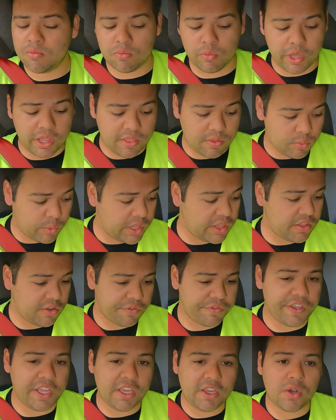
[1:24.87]
With
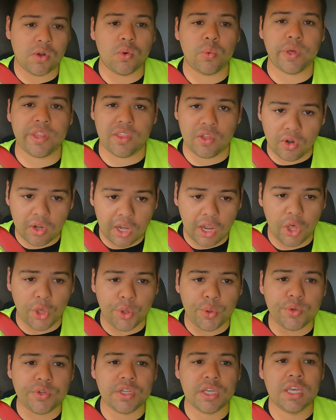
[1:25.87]
your vehicle, with your
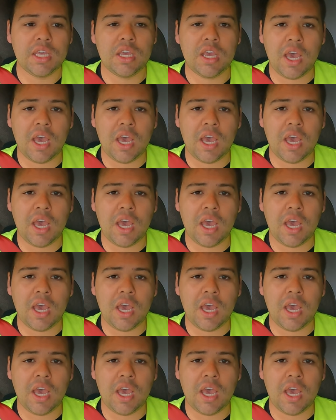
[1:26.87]
load,